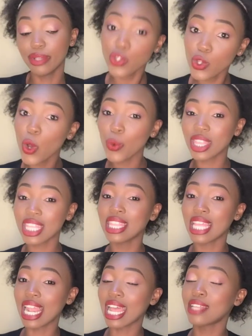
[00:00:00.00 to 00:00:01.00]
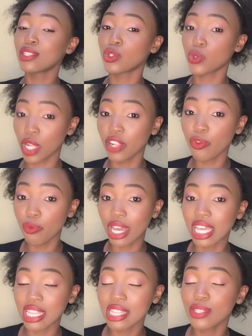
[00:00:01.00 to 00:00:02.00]
So within the last 12
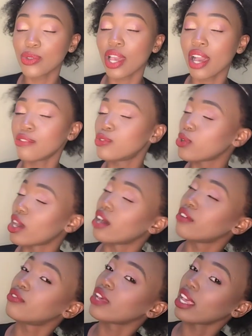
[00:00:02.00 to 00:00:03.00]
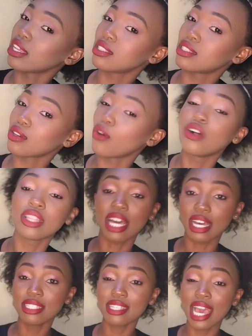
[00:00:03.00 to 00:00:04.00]
months, you have to have had all
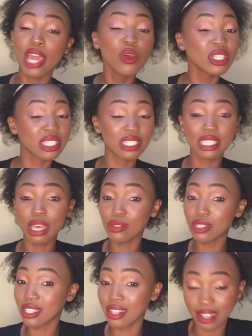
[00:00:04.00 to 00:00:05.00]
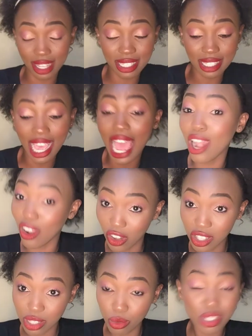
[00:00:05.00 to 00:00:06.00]
that. I know it sounds crazy, a
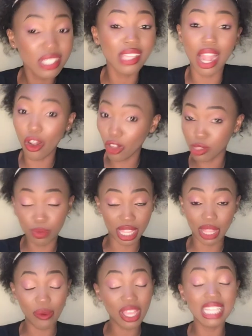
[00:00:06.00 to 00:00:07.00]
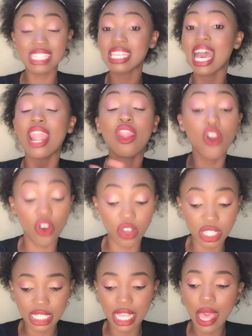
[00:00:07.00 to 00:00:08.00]
lot, which is a lot, by the way, it's a
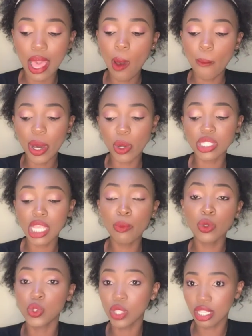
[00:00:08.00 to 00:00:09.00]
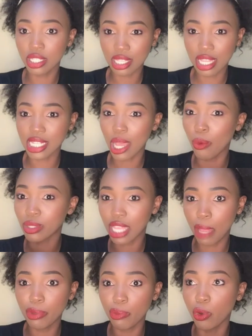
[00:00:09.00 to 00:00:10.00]
lot. But I was able to hit that. I was
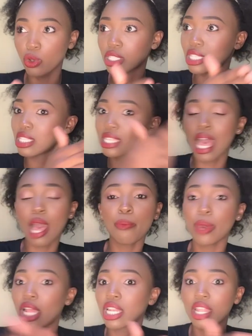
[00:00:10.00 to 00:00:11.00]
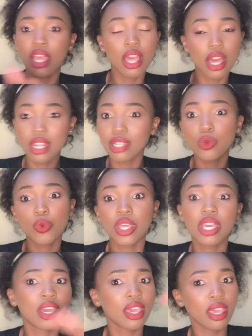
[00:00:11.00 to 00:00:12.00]
happy because this happened real
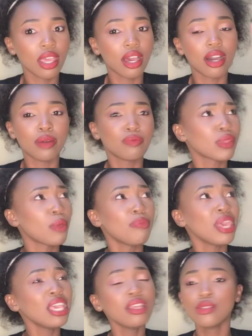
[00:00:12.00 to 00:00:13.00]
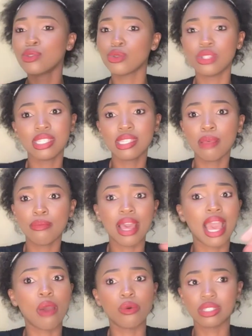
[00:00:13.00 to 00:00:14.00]
quick. May to December,
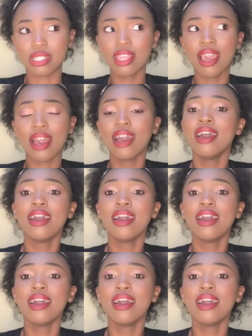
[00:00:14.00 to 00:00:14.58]
I was there.